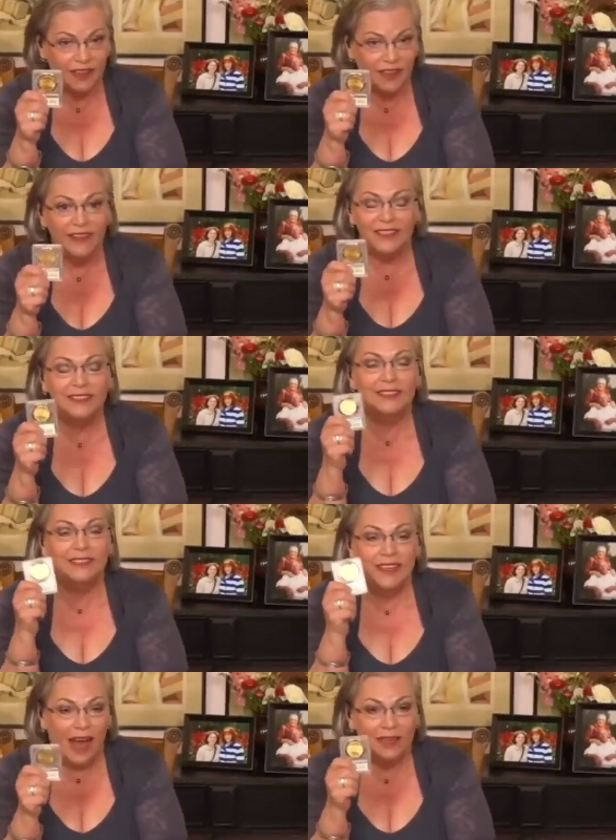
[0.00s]
This is
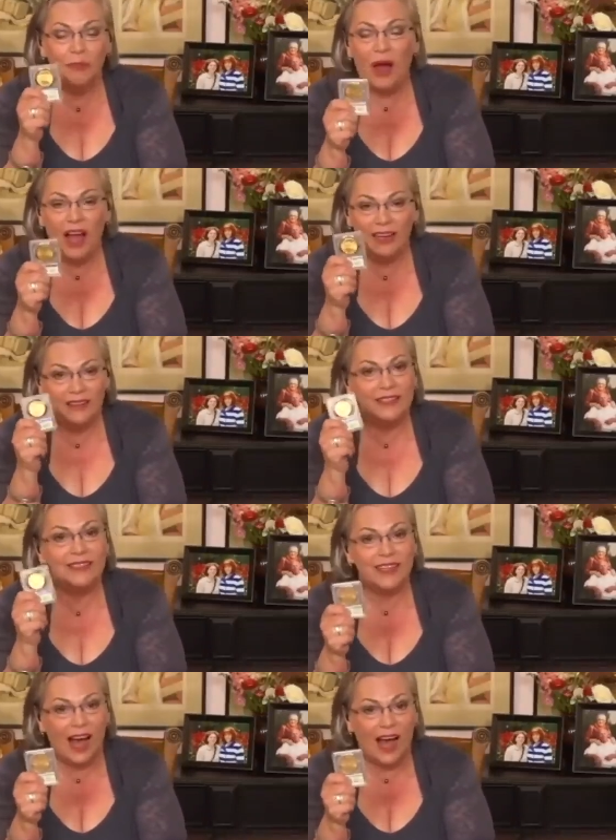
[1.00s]
not a pie in the
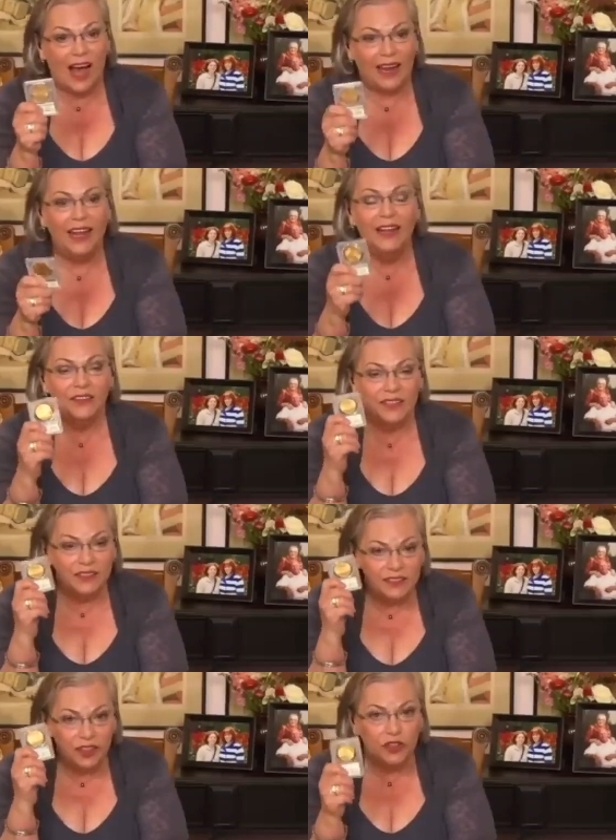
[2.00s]
sky. This is a
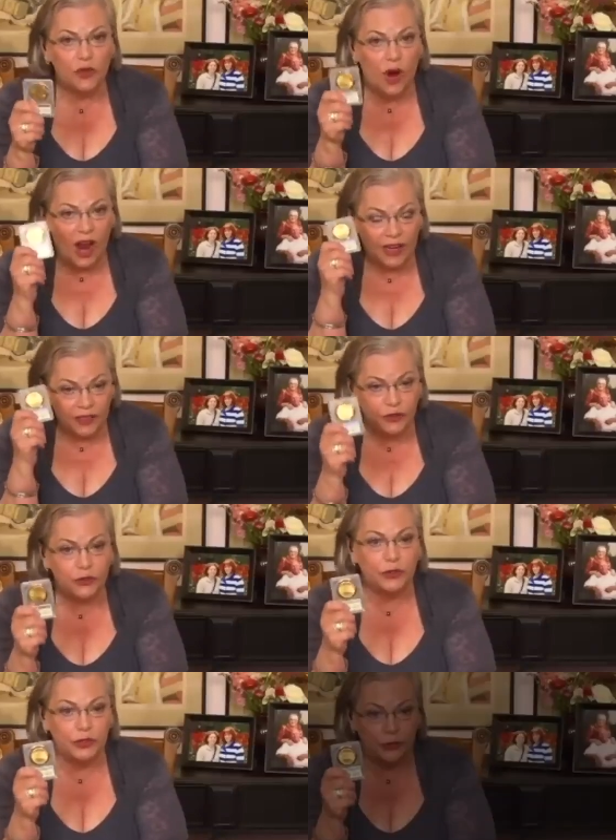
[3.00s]
tried and true.